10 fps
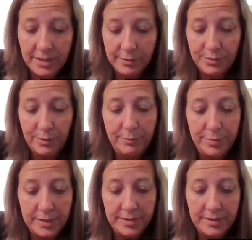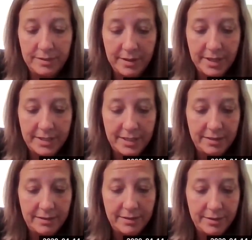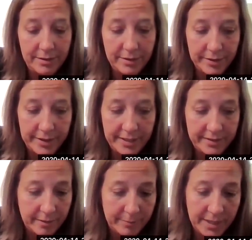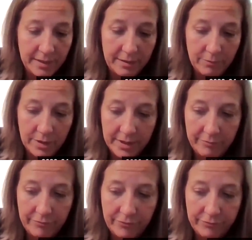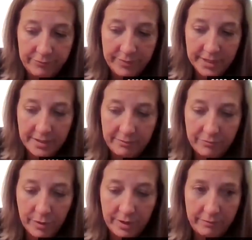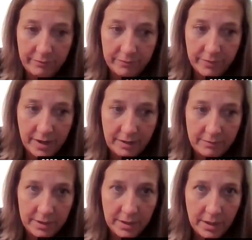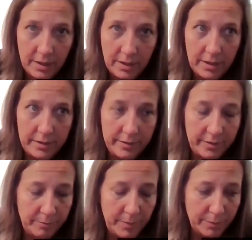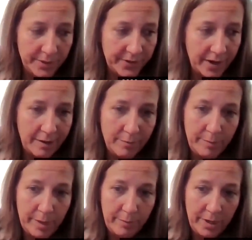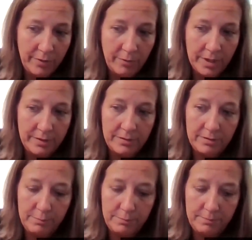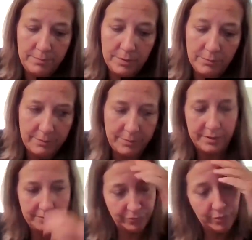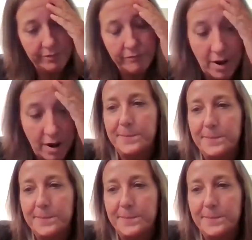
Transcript: There was one built in 1930 something and one in 1945. And, and the memories that I'm remembering are the ones the one built in 45.